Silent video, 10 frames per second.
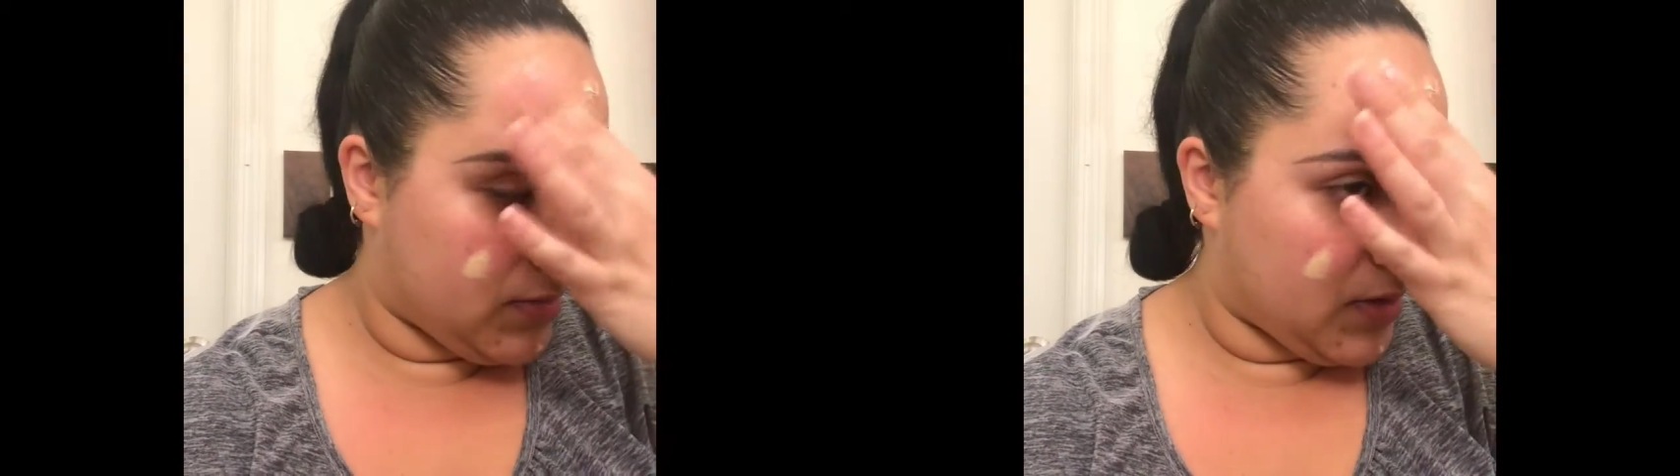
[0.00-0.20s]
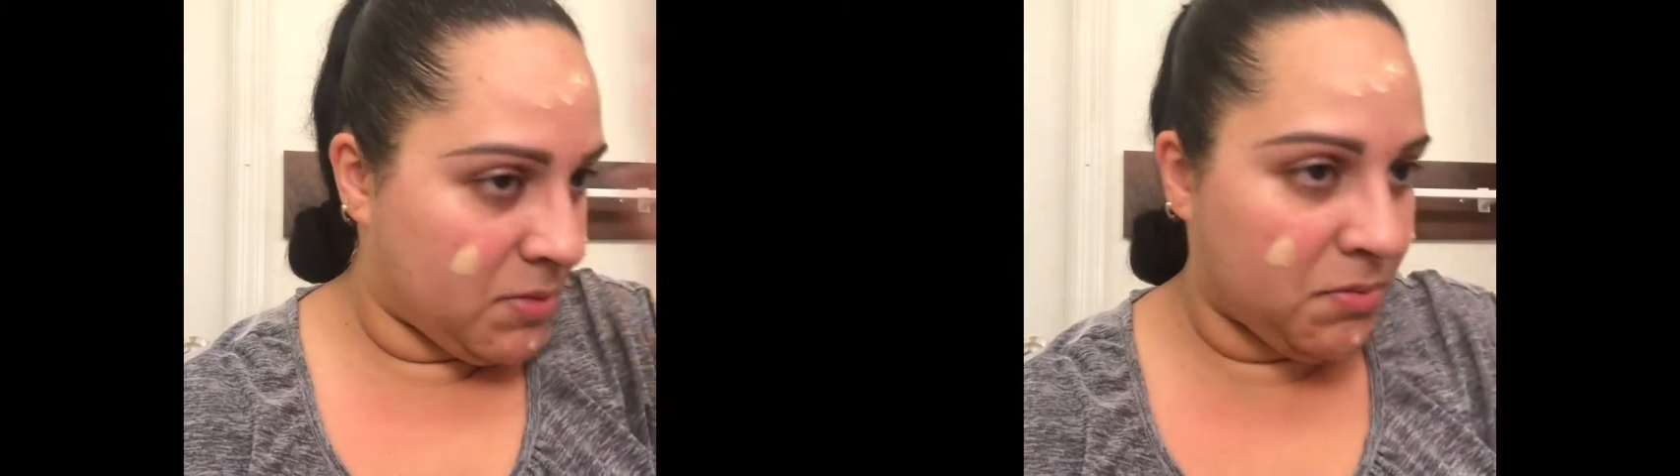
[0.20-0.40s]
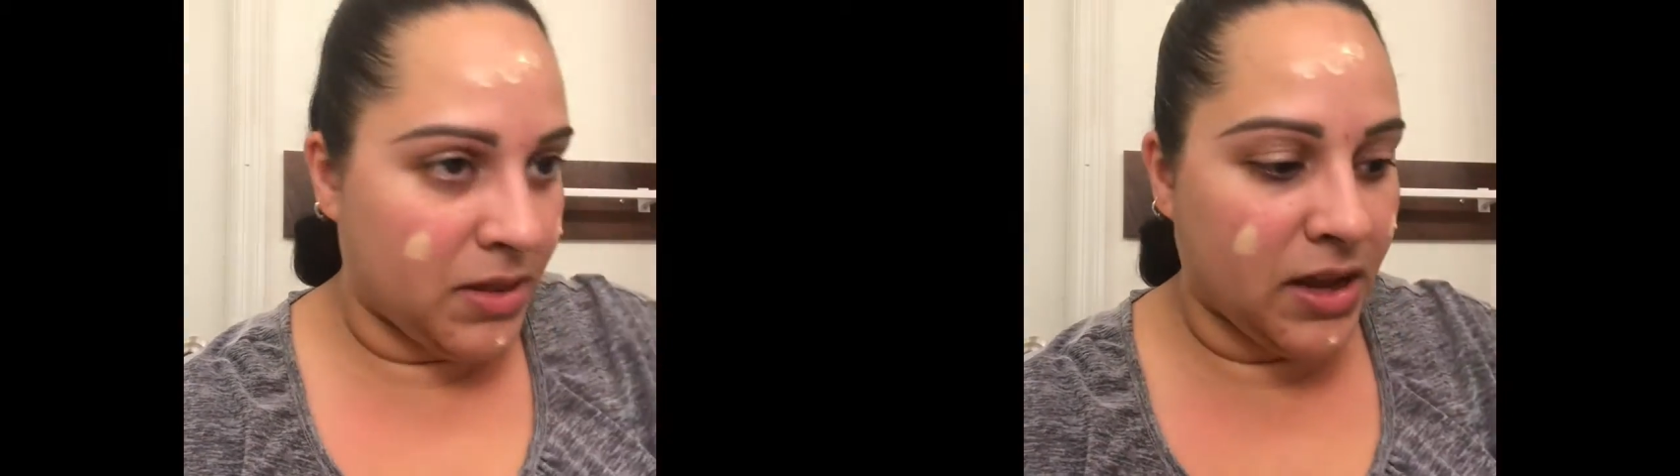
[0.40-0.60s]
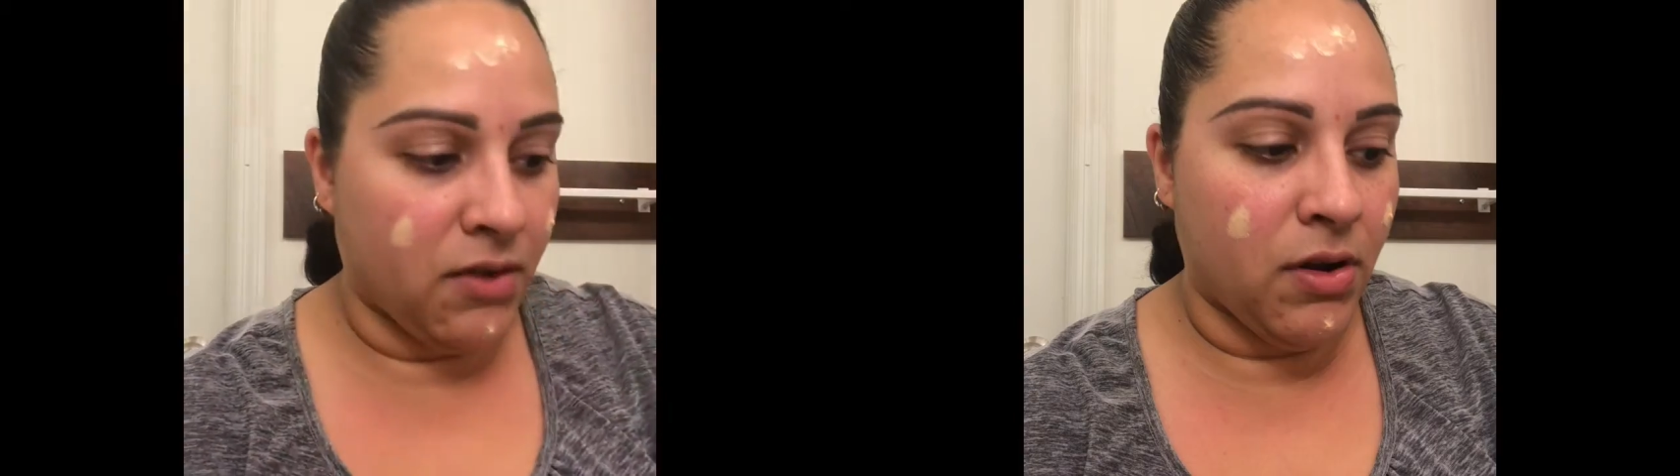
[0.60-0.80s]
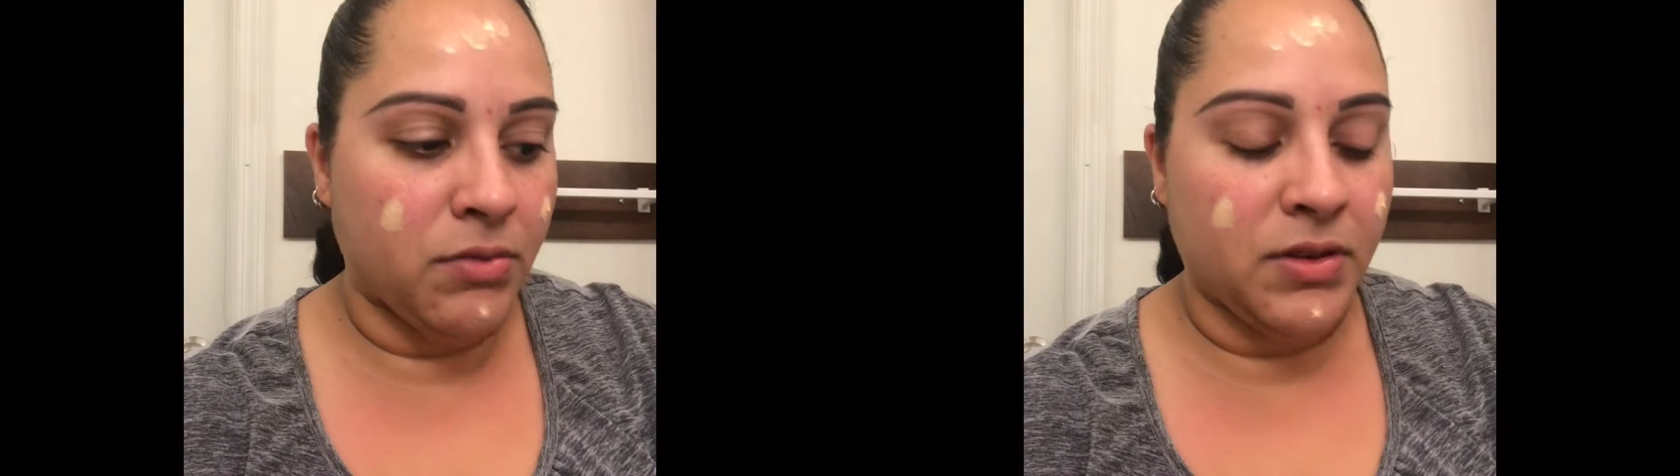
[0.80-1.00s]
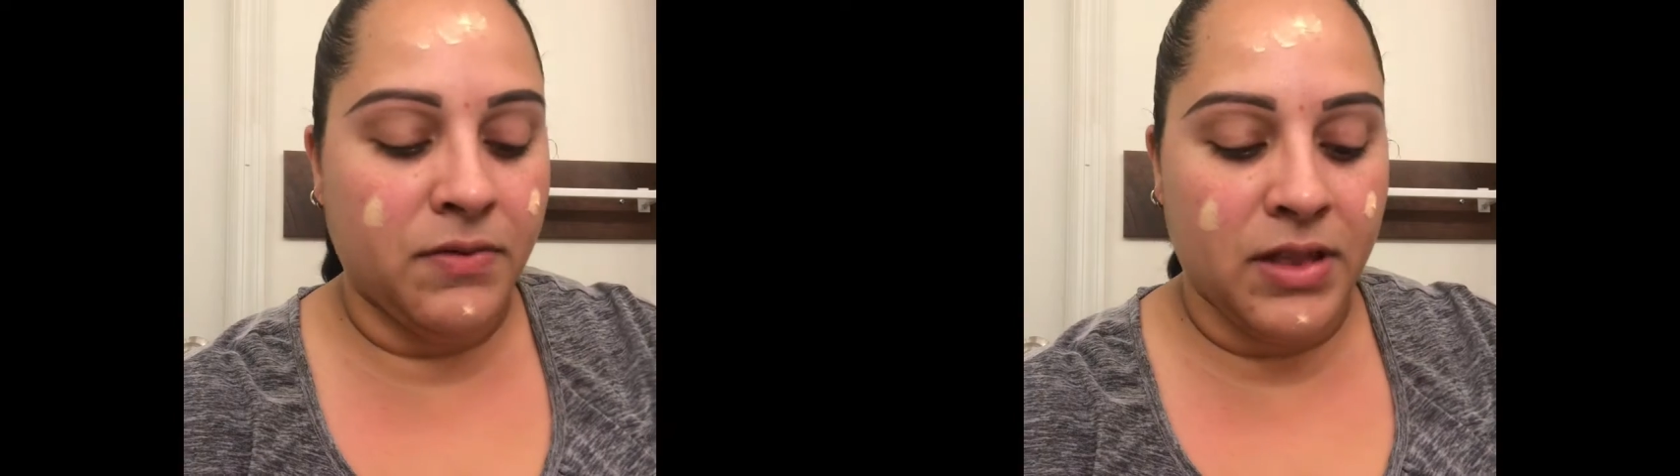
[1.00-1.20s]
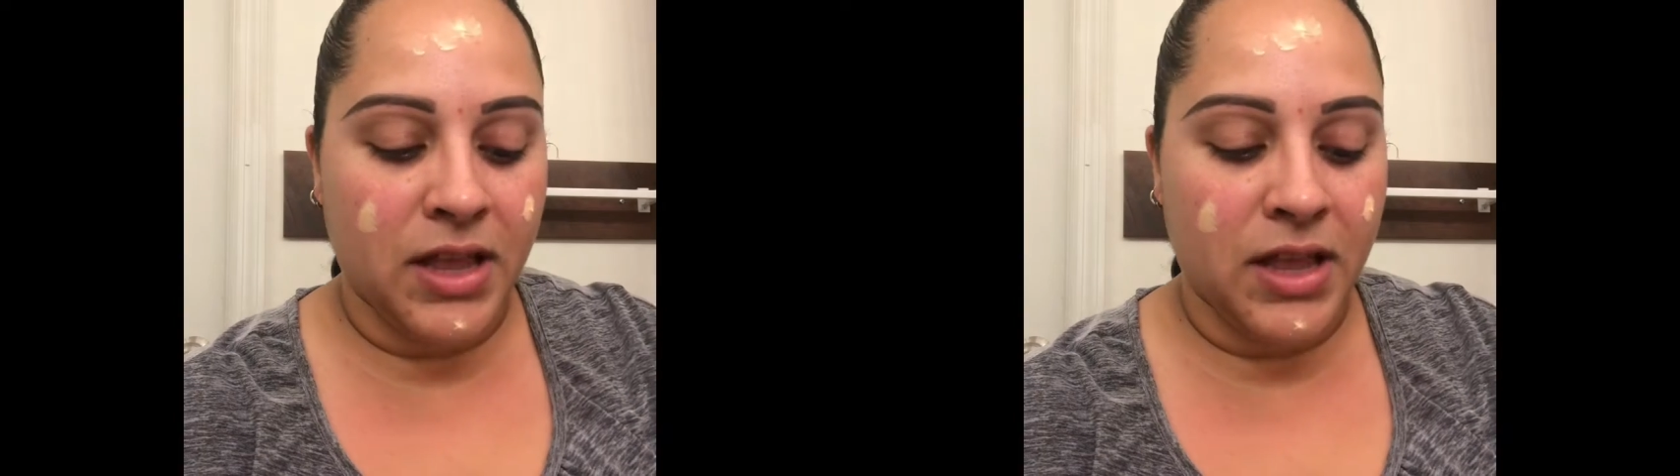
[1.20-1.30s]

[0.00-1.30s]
I've been playing around with it for the